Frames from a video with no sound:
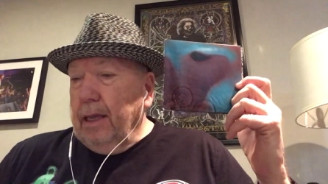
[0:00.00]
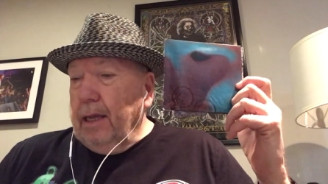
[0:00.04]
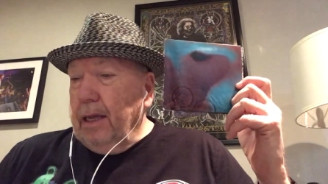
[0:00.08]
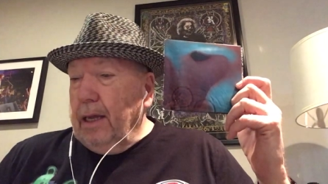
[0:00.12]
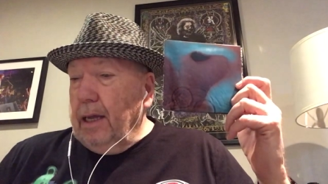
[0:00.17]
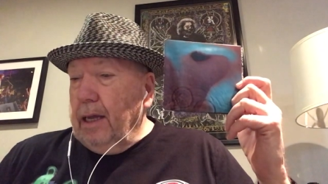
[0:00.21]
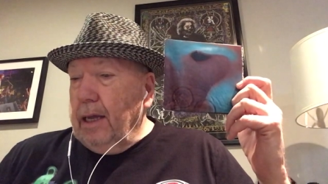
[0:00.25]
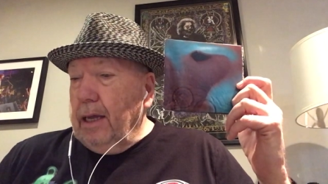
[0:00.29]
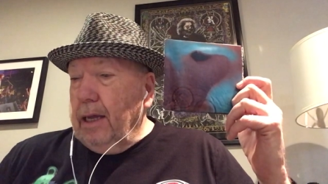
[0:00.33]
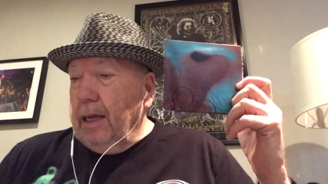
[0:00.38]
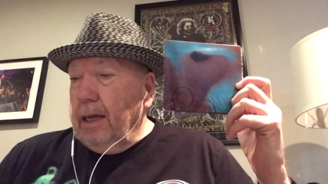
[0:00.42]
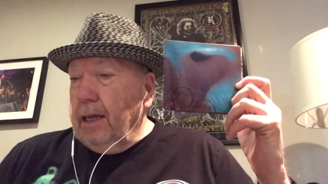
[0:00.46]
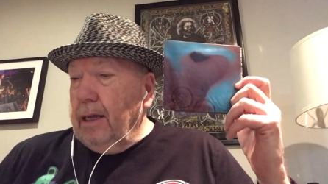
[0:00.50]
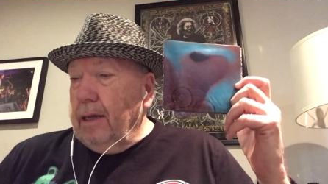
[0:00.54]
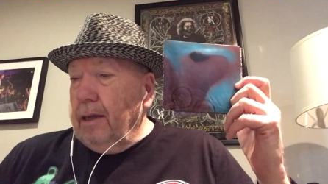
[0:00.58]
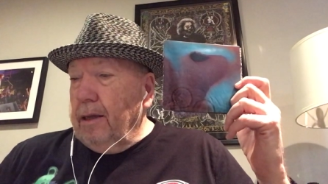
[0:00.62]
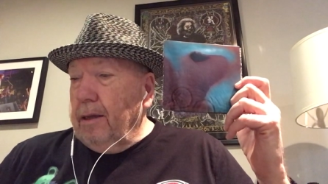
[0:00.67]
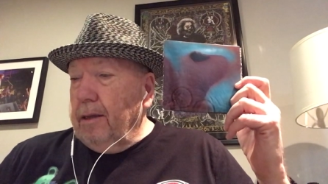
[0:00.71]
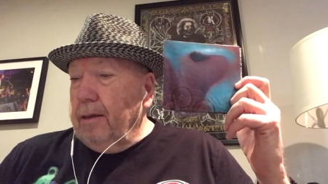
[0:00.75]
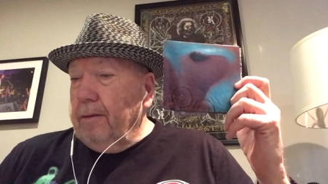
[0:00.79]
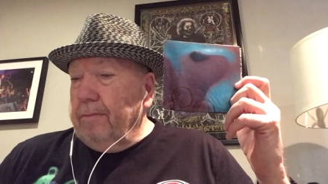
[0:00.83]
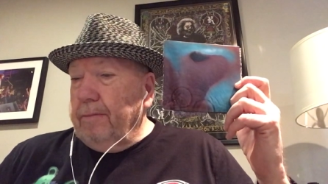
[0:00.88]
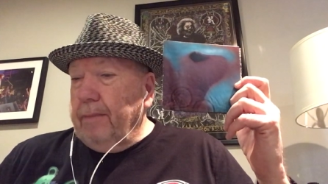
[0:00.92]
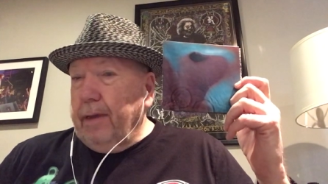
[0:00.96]

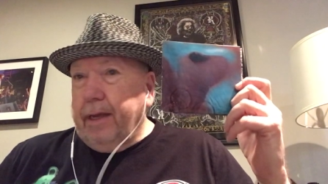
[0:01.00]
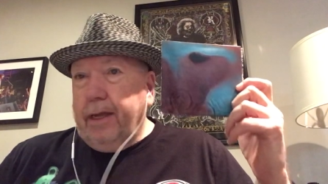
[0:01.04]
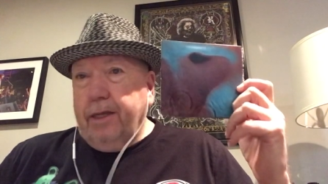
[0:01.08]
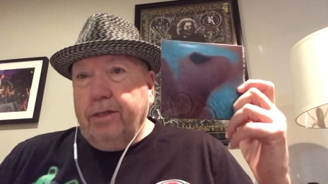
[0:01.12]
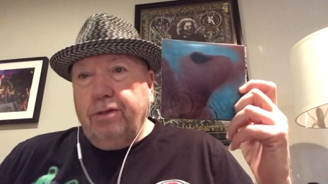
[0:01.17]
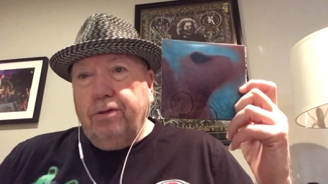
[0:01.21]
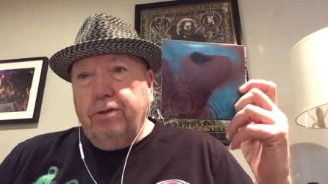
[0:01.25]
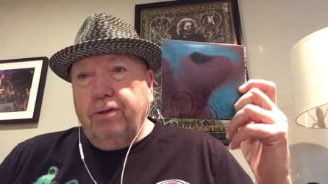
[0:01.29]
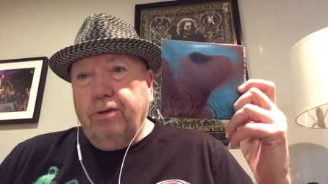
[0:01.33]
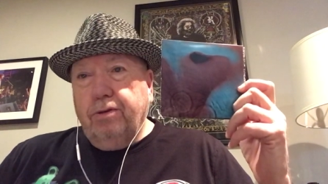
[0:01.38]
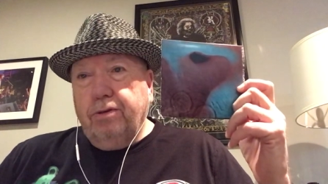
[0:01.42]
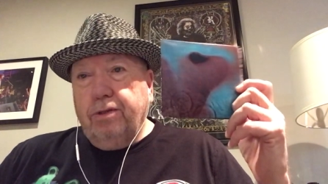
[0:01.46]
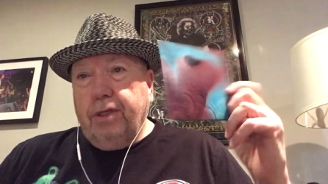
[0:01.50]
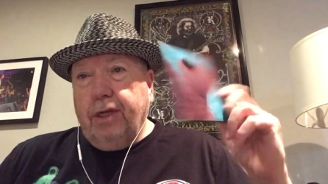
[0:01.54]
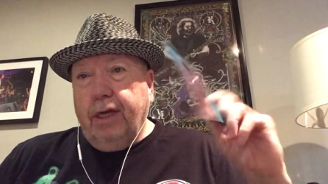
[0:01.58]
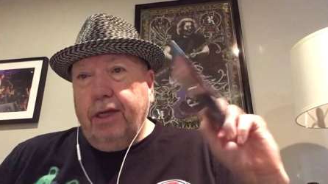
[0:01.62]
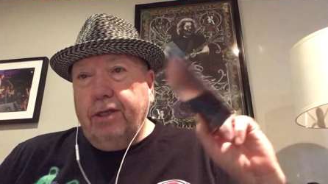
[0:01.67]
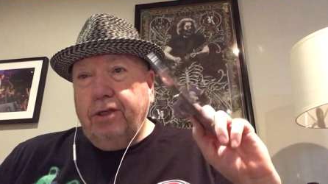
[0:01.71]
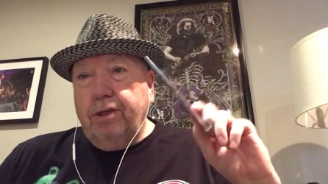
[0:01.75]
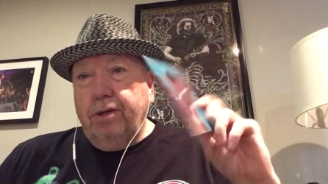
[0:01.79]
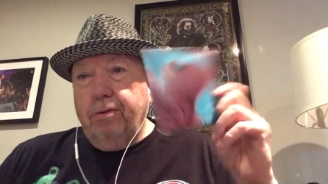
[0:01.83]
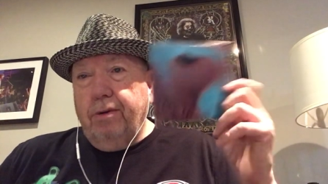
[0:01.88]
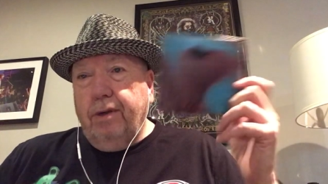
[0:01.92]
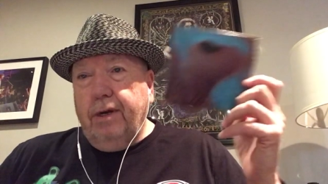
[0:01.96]
Um, I guess there's no
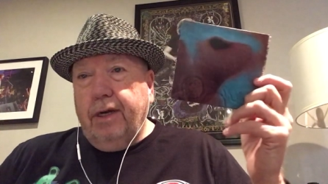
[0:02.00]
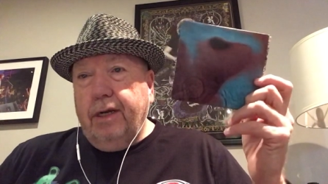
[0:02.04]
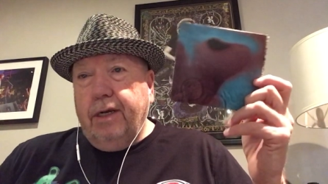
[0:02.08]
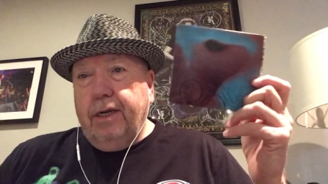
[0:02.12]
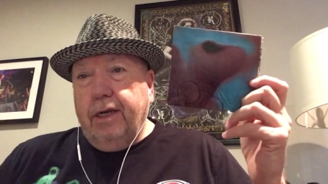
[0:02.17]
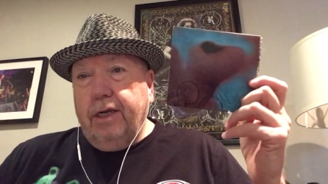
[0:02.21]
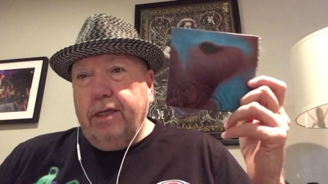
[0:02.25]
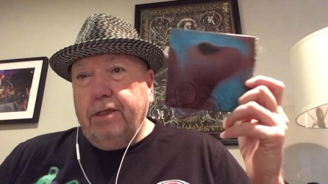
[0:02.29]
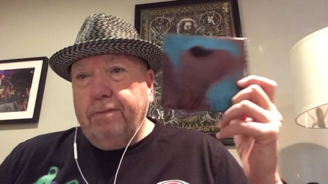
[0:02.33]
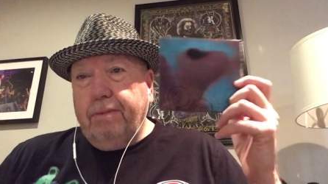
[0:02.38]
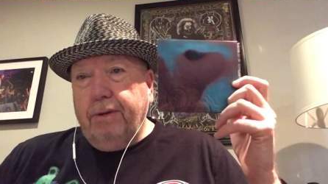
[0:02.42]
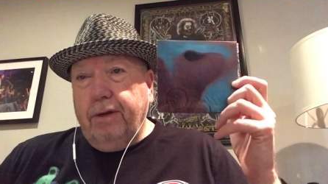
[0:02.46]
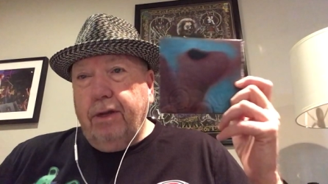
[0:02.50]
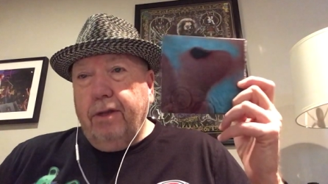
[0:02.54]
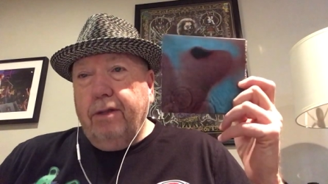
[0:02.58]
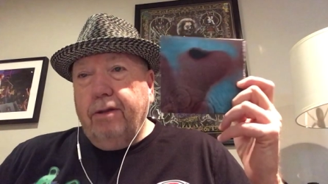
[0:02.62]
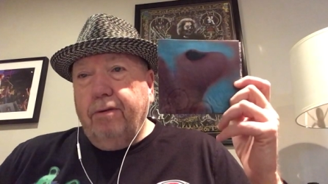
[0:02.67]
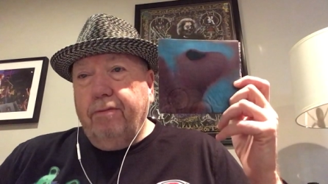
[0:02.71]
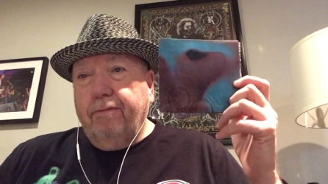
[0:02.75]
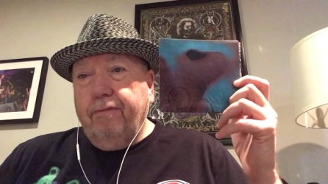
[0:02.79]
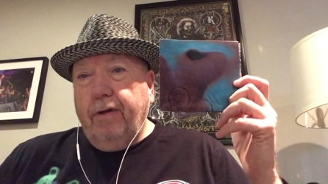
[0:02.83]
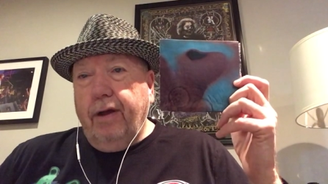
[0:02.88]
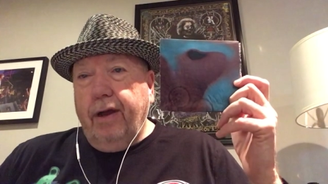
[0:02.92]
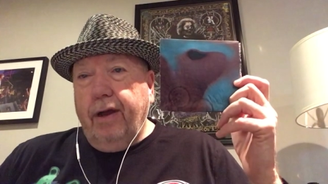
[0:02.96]
side two on a disc, but on the
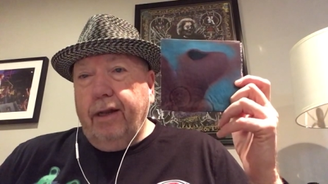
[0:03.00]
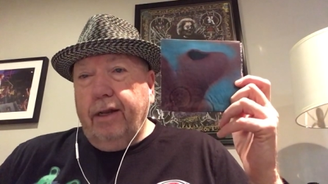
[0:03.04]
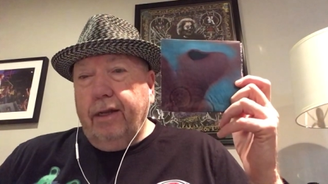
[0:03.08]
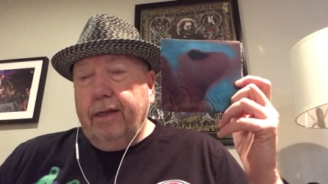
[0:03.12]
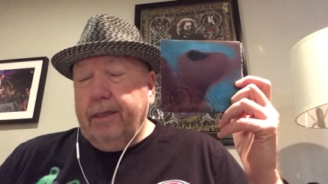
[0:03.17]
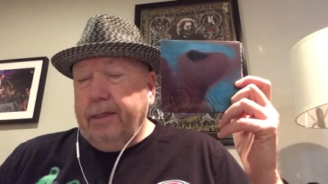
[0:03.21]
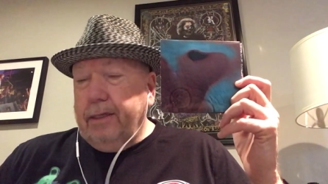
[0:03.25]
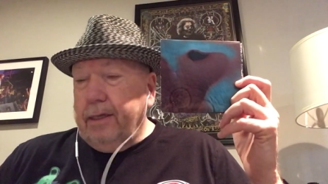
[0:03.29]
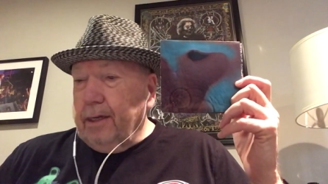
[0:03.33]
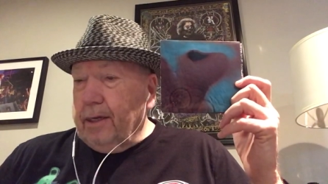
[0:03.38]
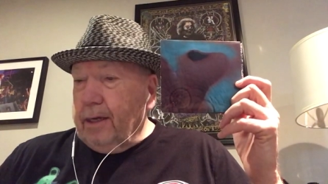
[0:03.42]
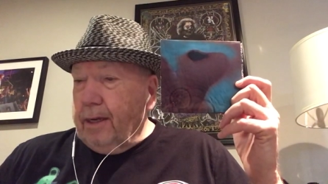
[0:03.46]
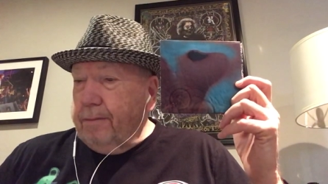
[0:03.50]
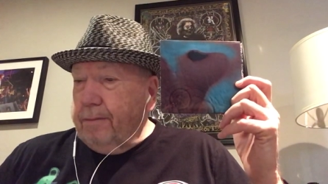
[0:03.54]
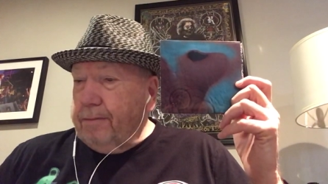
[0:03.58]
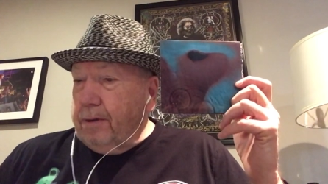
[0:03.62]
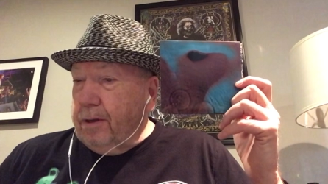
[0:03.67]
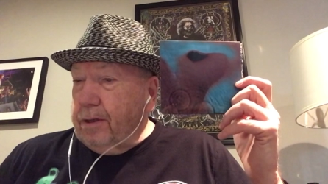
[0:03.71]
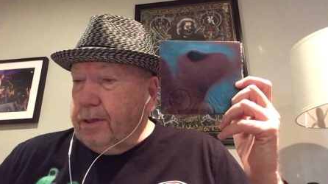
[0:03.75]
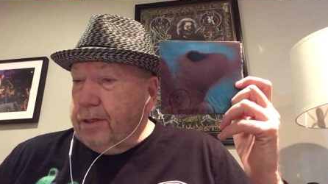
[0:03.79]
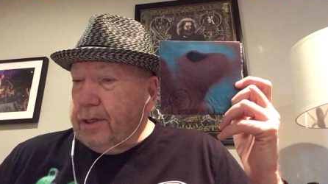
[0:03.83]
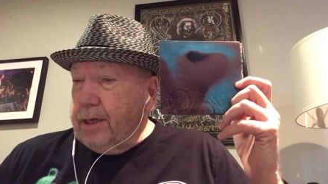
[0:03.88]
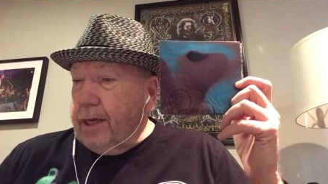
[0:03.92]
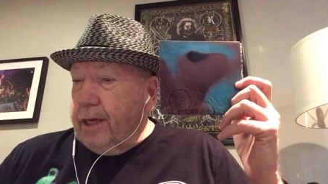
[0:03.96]
vinyl it took up
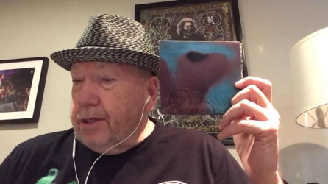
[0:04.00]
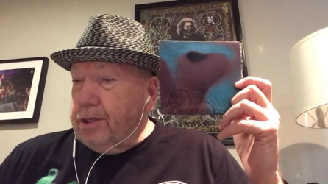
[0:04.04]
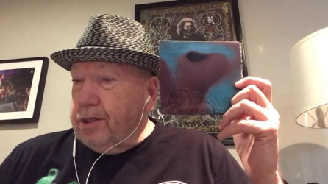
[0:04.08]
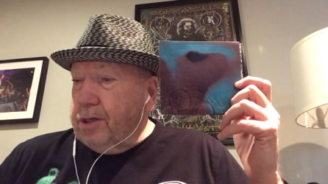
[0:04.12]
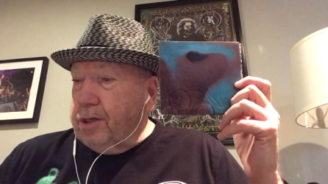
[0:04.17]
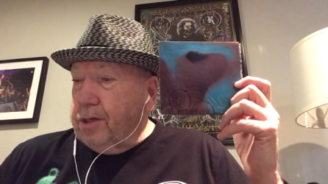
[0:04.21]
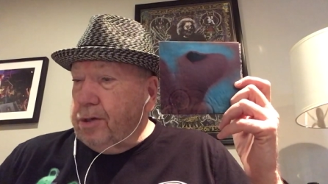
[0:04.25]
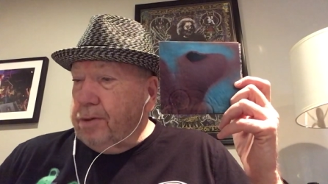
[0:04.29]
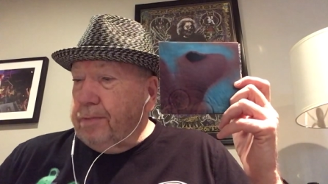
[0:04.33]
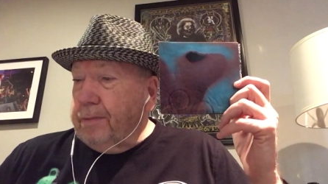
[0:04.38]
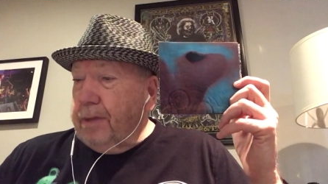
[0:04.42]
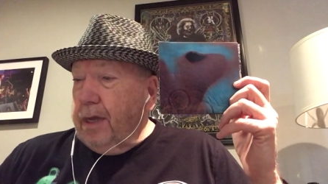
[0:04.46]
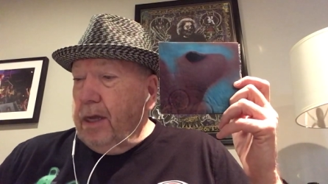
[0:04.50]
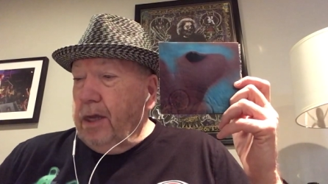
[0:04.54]
all side two.